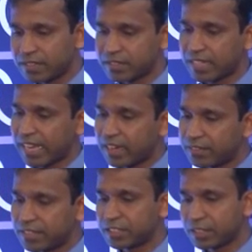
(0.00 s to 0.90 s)
a
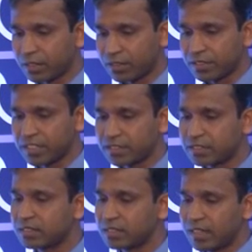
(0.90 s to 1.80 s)
scale version of
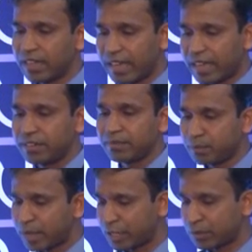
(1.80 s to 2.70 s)
this, and
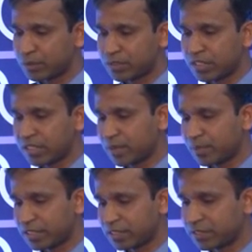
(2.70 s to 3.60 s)
by using
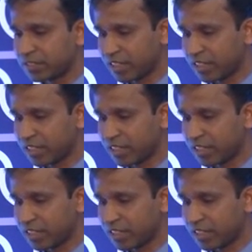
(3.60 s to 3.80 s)
massive